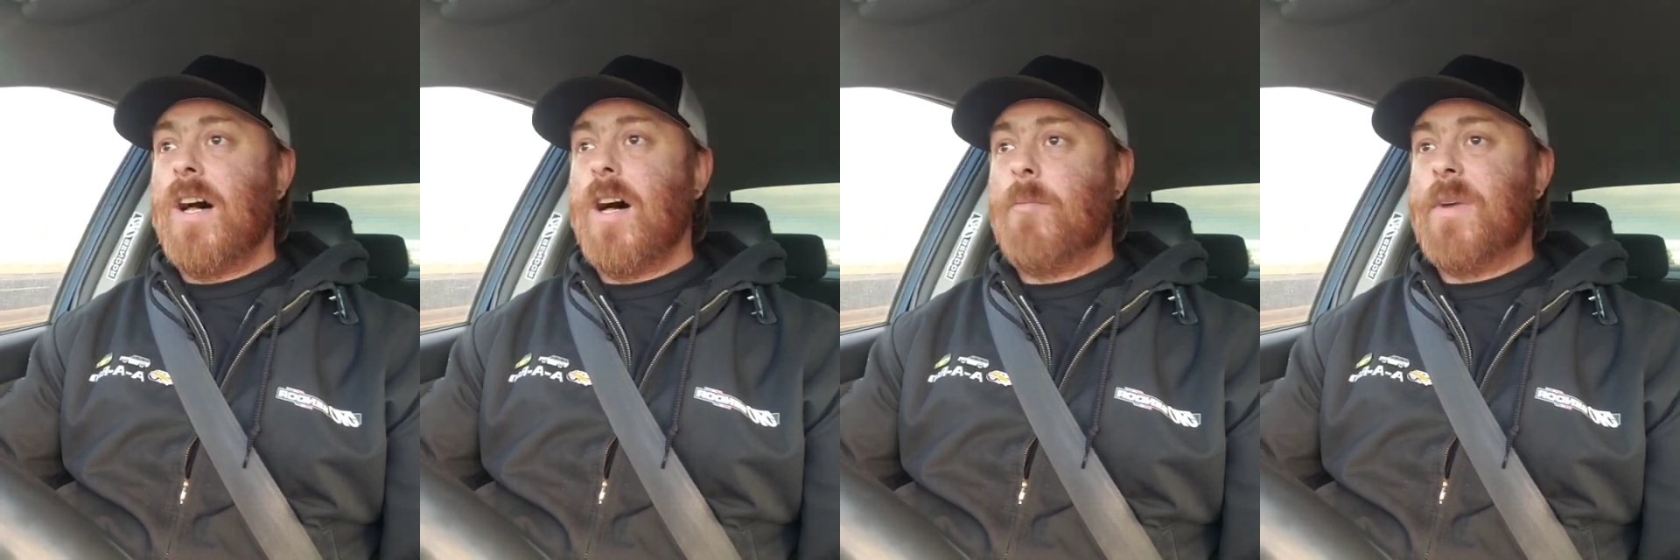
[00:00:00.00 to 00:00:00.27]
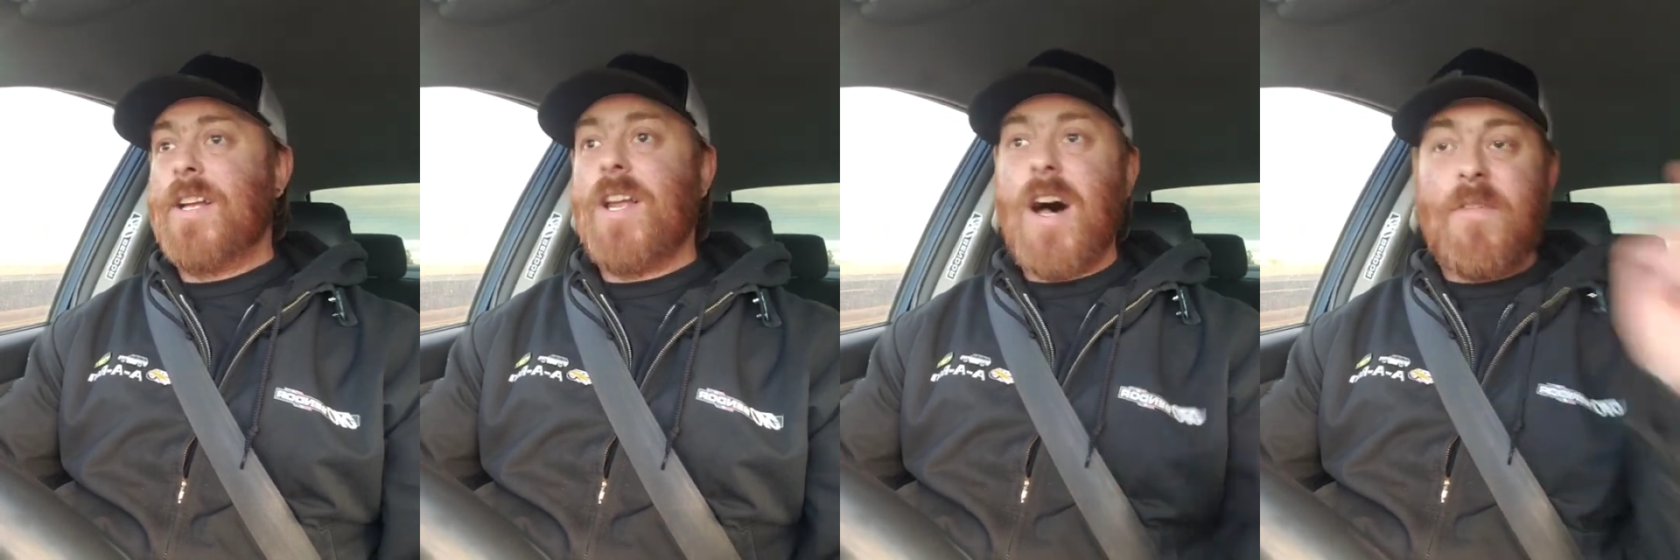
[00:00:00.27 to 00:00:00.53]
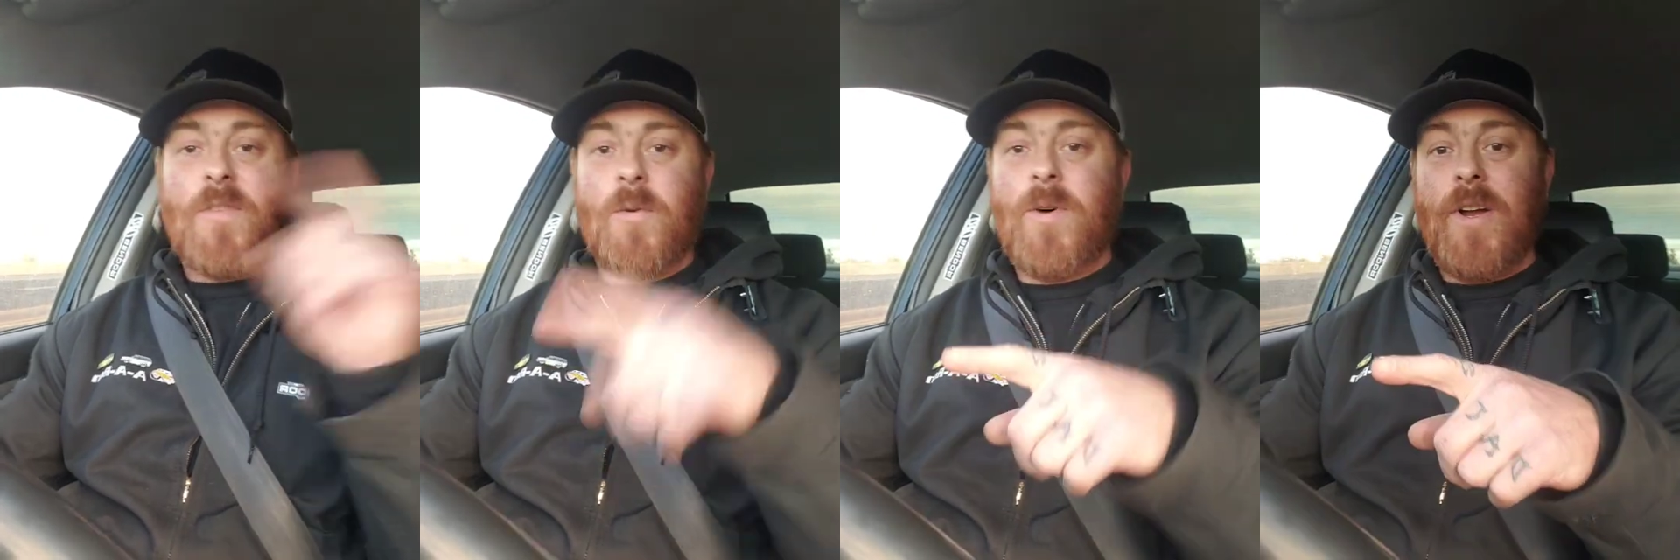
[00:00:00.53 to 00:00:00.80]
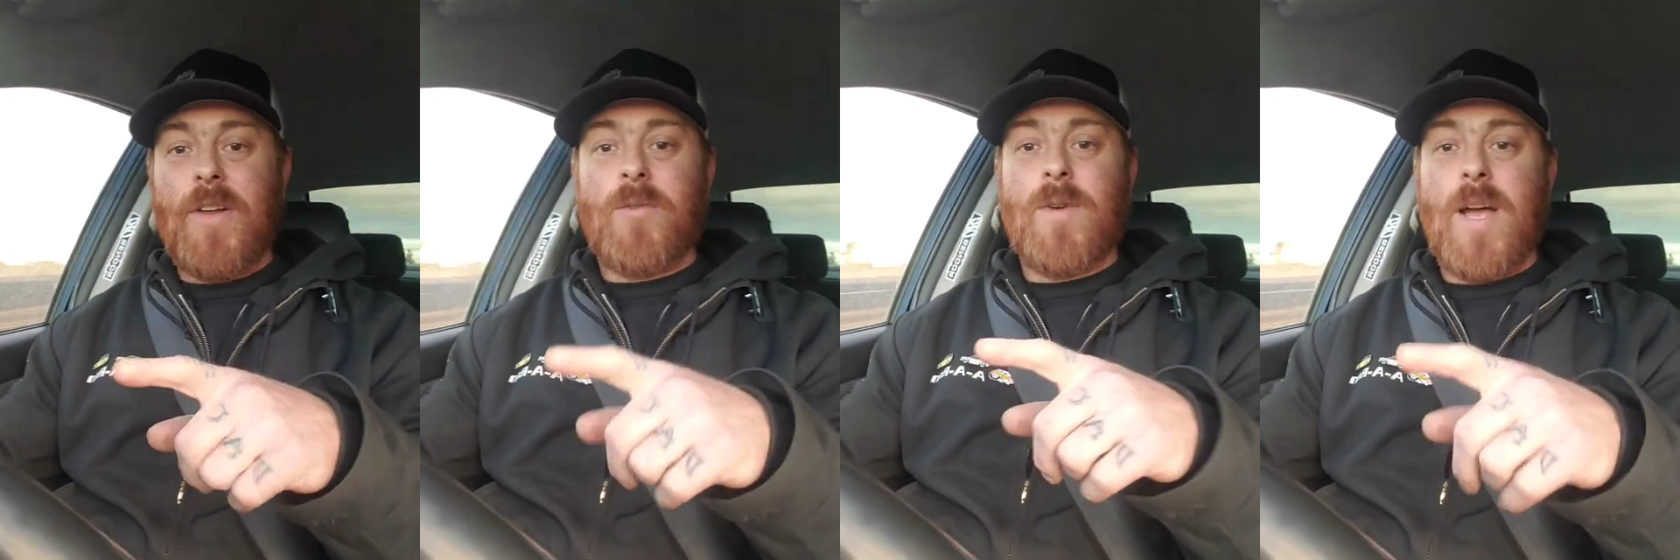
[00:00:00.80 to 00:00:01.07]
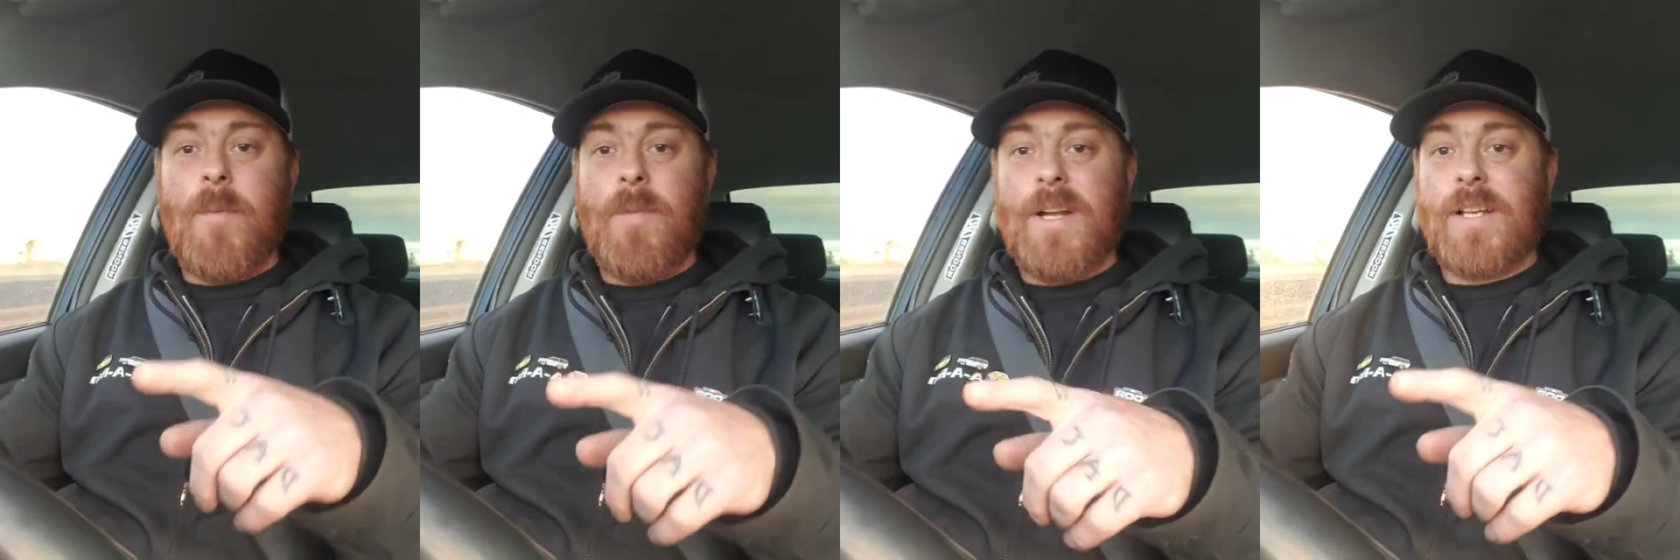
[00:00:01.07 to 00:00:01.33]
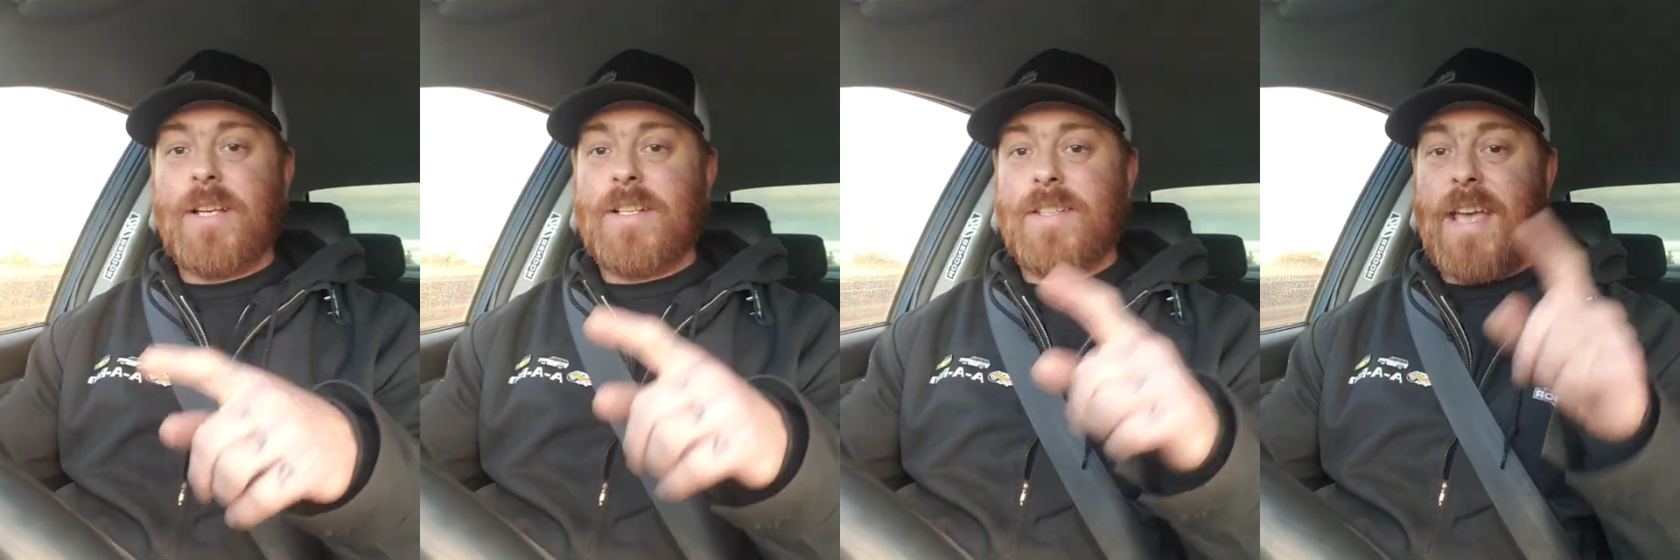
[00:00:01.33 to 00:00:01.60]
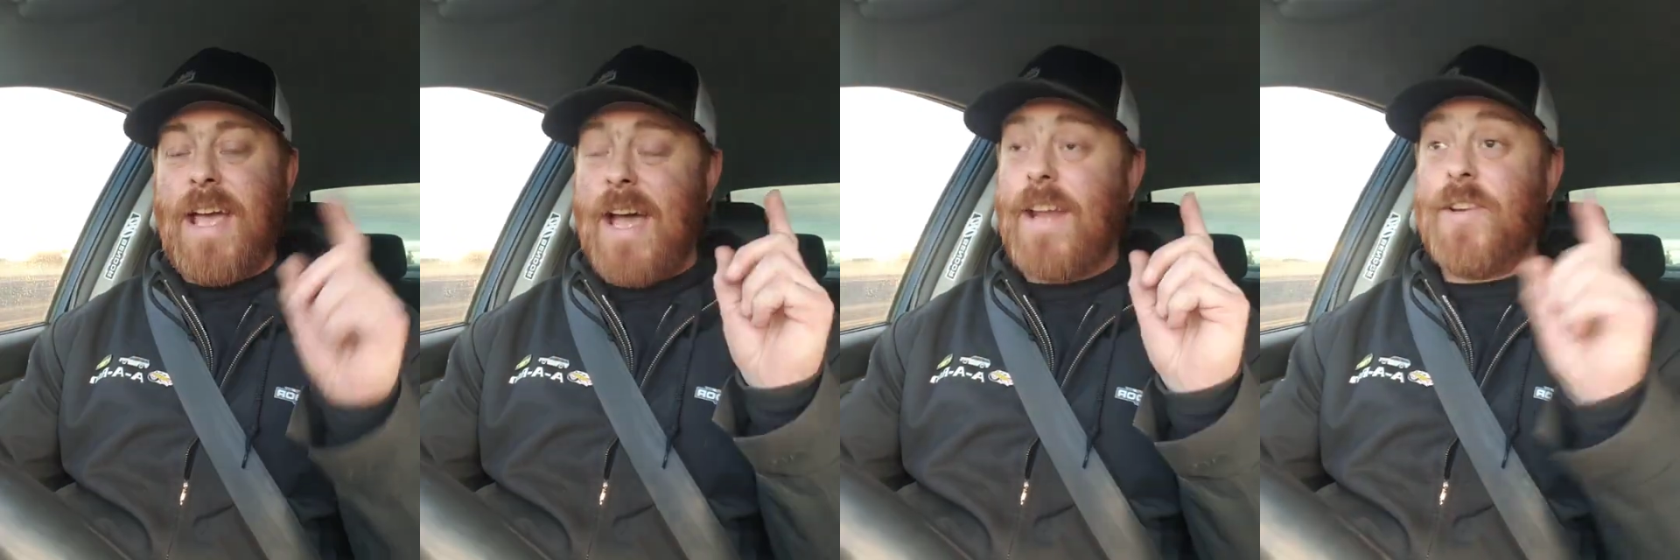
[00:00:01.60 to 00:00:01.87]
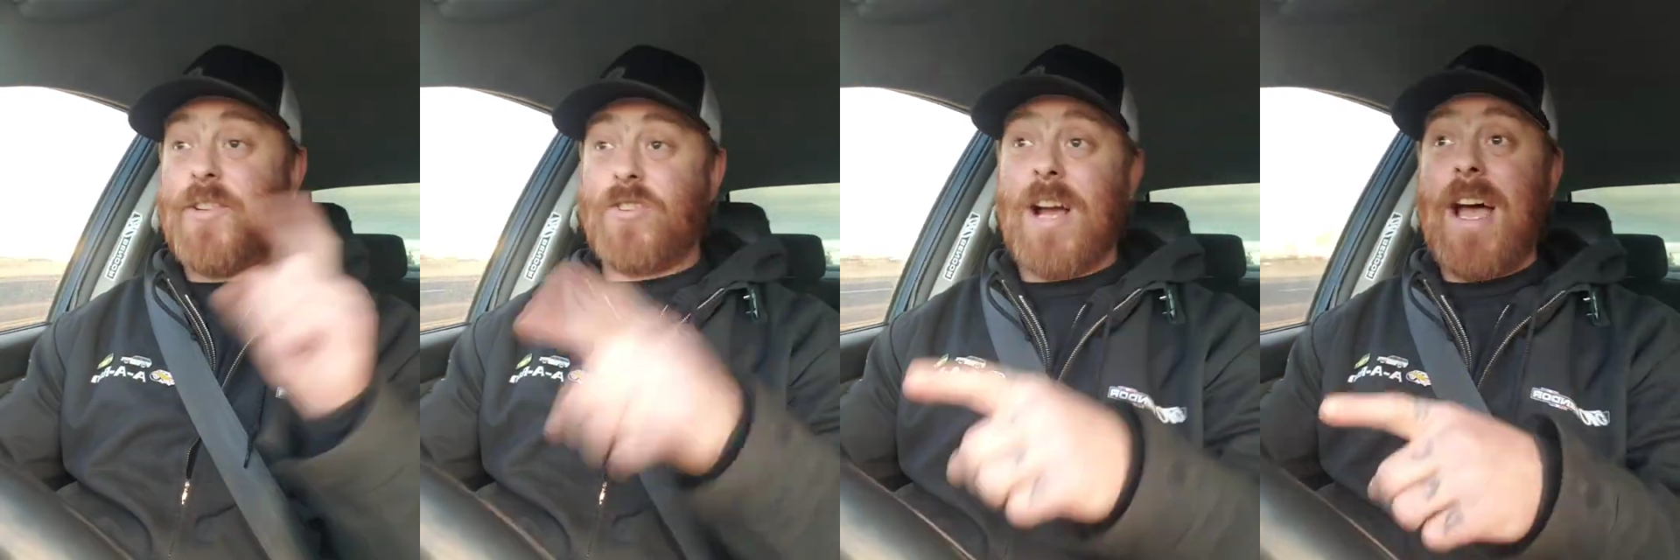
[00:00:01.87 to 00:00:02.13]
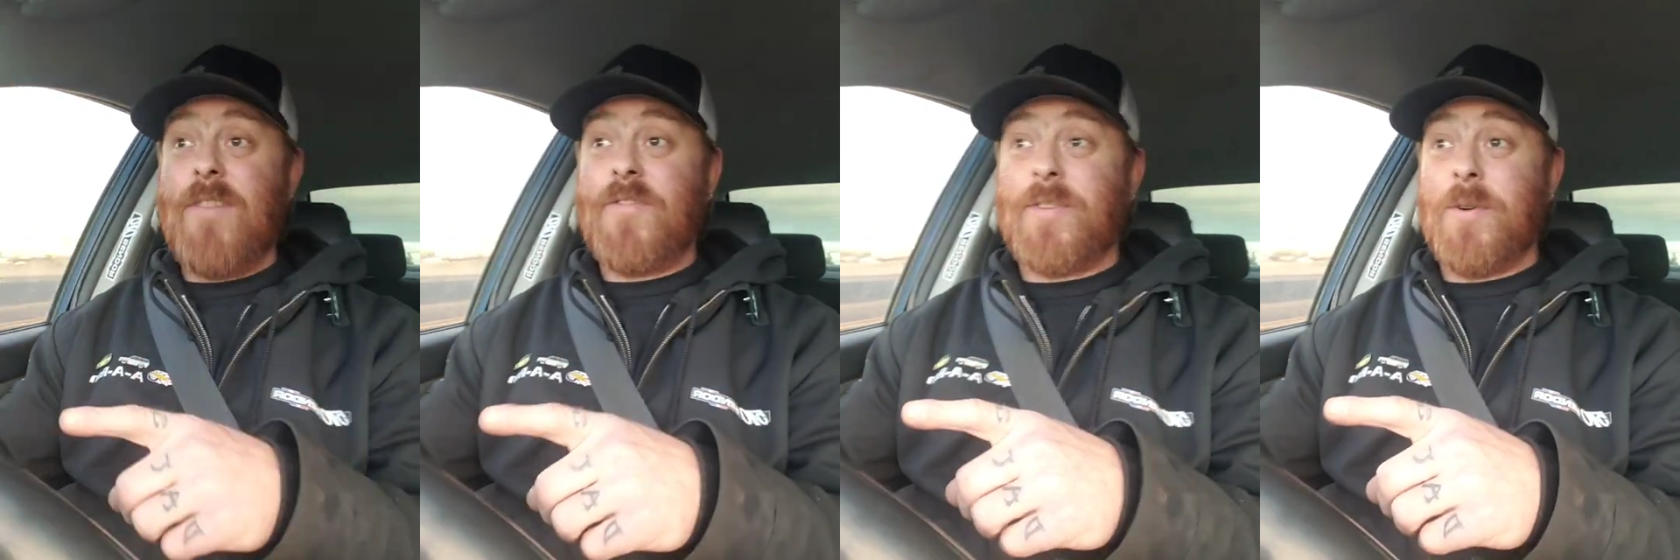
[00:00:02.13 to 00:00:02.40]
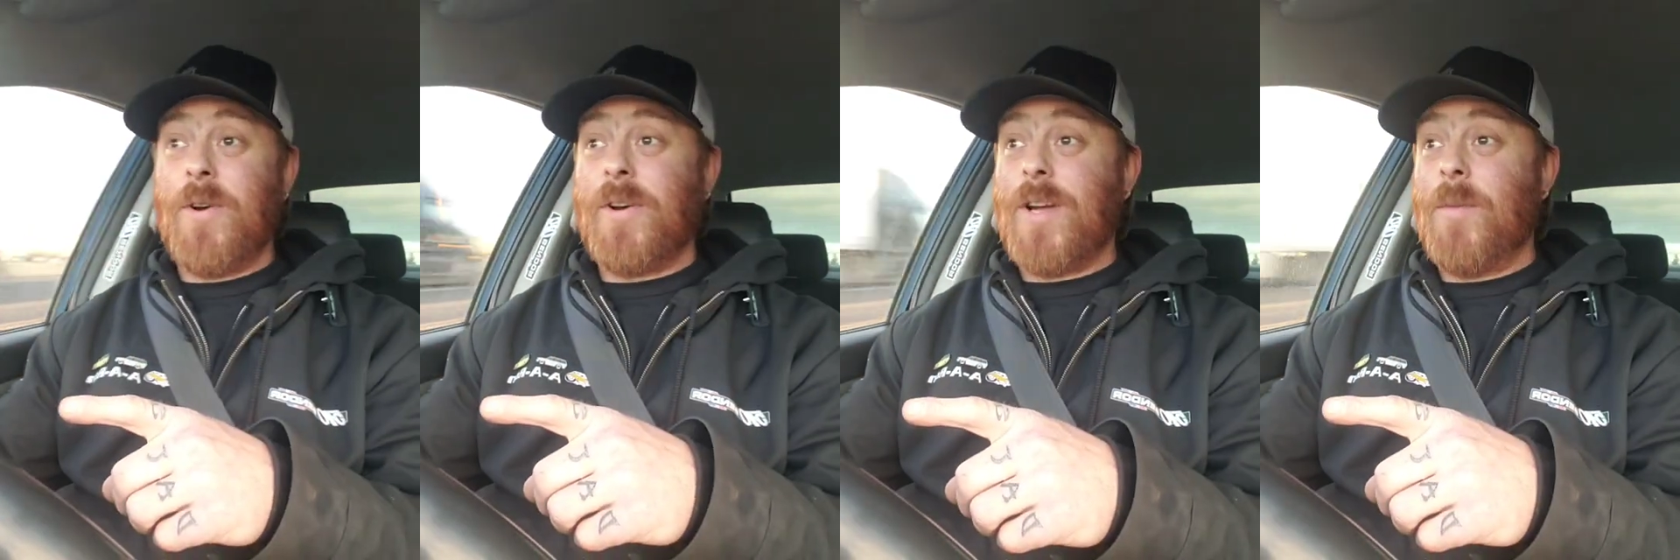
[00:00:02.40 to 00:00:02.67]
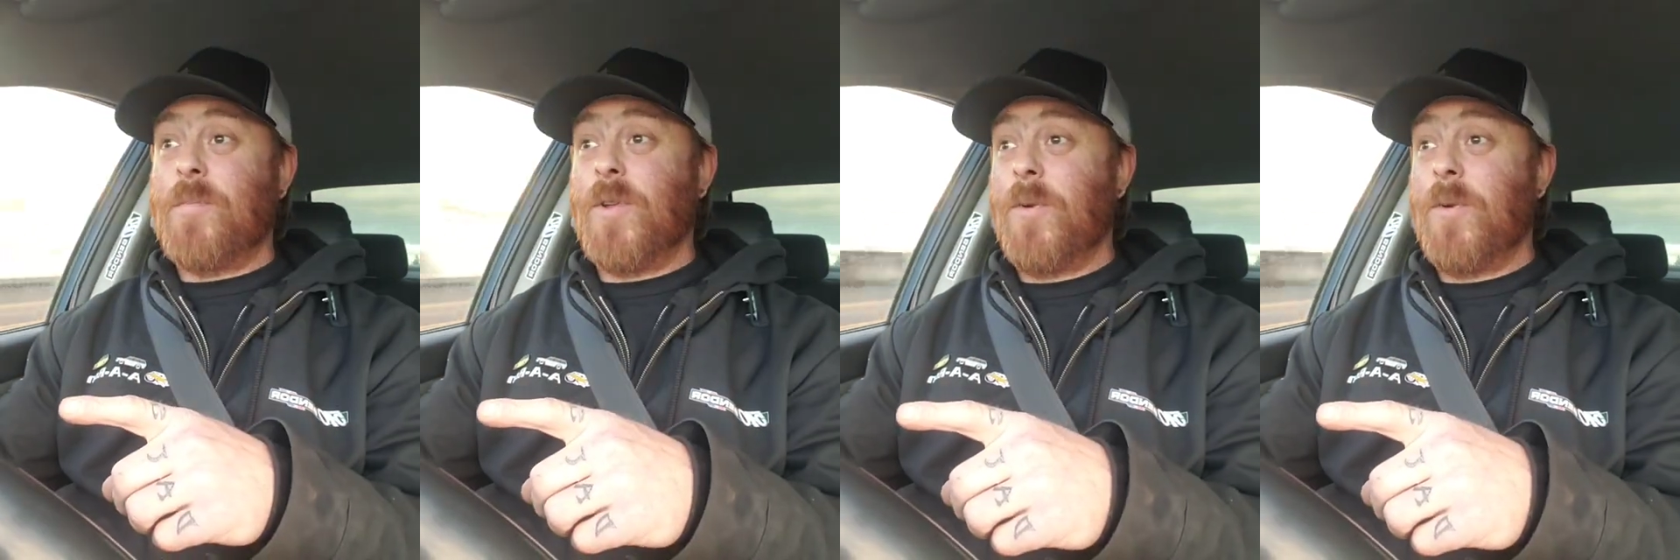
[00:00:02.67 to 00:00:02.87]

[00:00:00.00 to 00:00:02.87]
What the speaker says: but not the one in Redmond, because they had a drive-through a couple of